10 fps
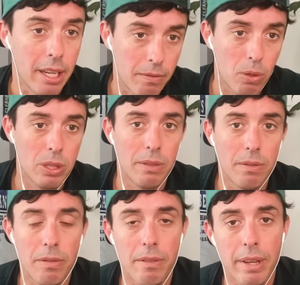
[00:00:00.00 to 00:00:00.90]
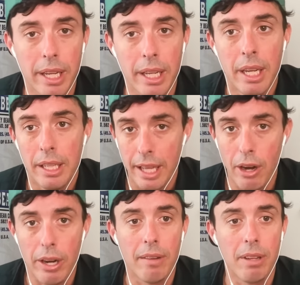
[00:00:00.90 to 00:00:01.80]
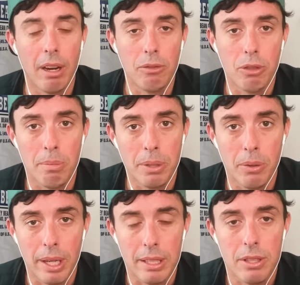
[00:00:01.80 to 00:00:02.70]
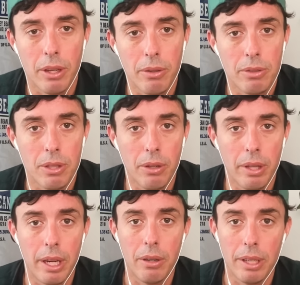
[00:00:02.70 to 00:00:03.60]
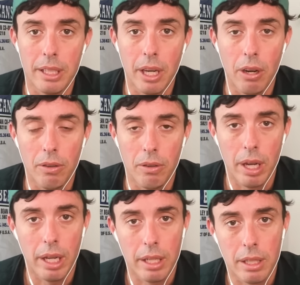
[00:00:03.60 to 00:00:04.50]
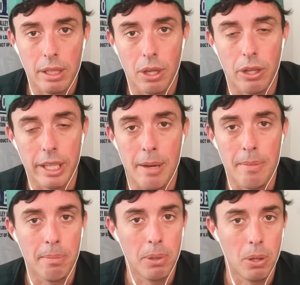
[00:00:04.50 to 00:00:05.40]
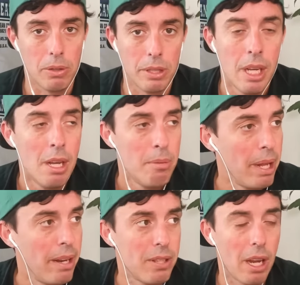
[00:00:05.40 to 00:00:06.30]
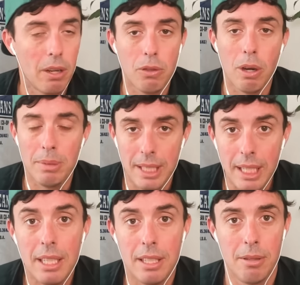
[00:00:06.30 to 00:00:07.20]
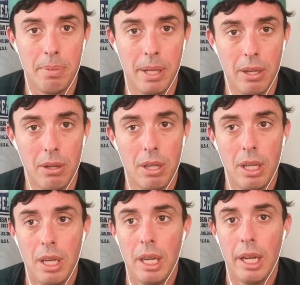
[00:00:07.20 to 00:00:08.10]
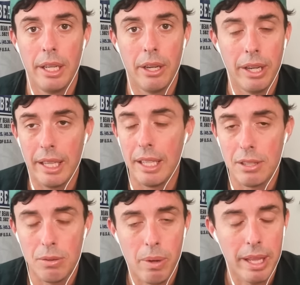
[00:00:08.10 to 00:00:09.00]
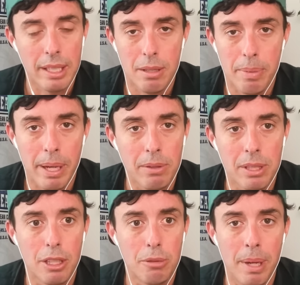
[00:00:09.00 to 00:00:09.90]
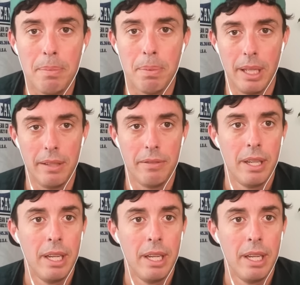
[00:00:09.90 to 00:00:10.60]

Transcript: unfortunately for Vivek, they already have Donald Trump in the race, so so they don't need to go uh, turn to him in the polls. But if Donald Trump did disappear, you know, this is why this debate was such make believe.